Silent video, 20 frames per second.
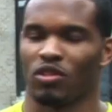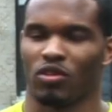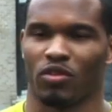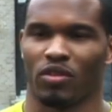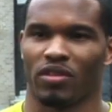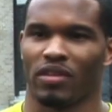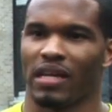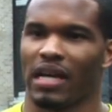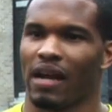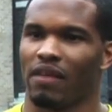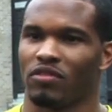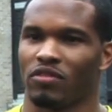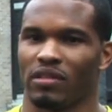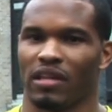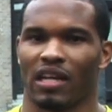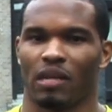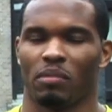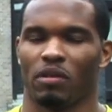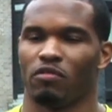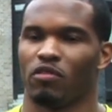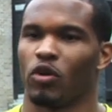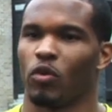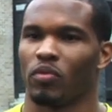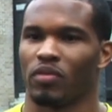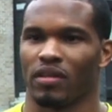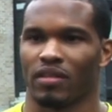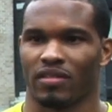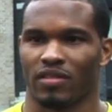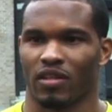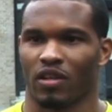So you have to, you got to be real
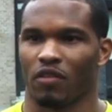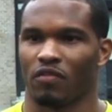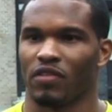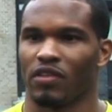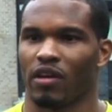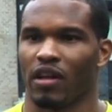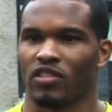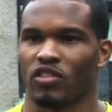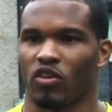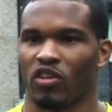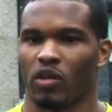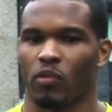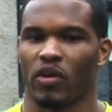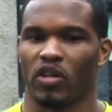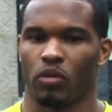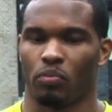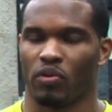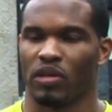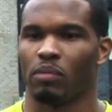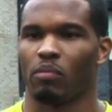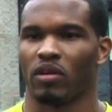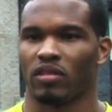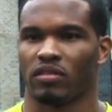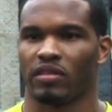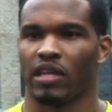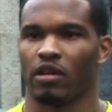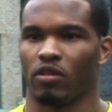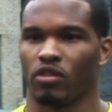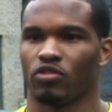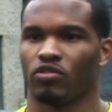with yourself. You know, that's the only way you pretty much
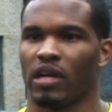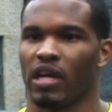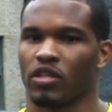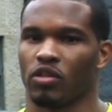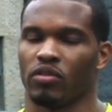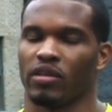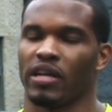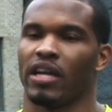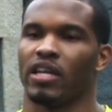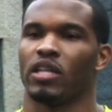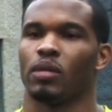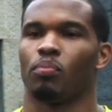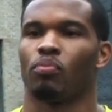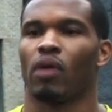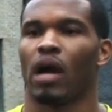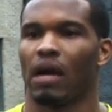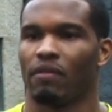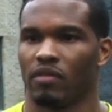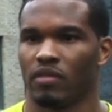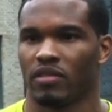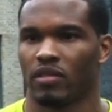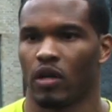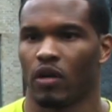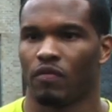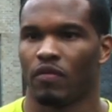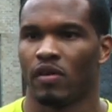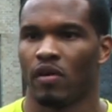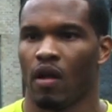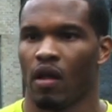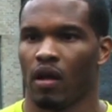stay on track. You can't deprive yourself
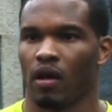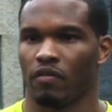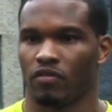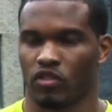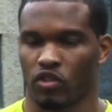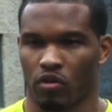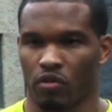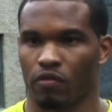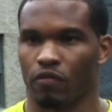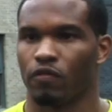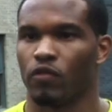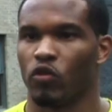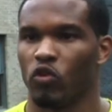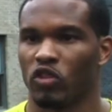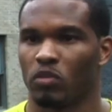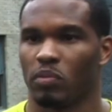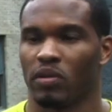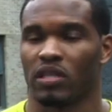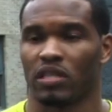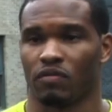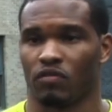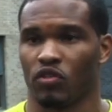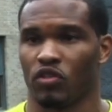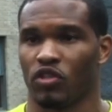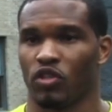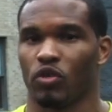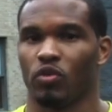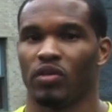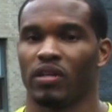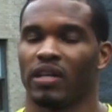of certain food, because if you
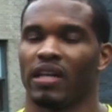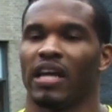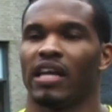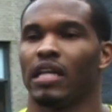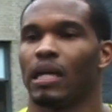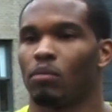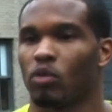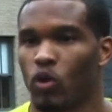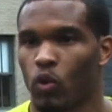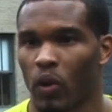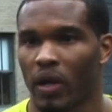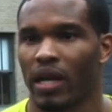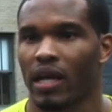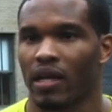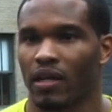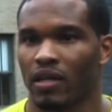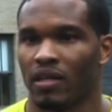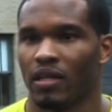do, you're going to end up quitting.